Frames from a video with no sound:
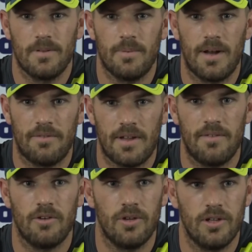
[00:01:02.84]
But after
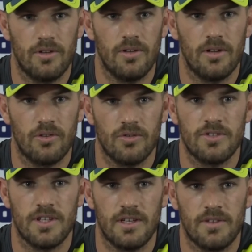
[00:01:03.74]
having a really
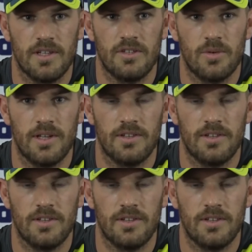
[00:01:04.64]
good stint of T20,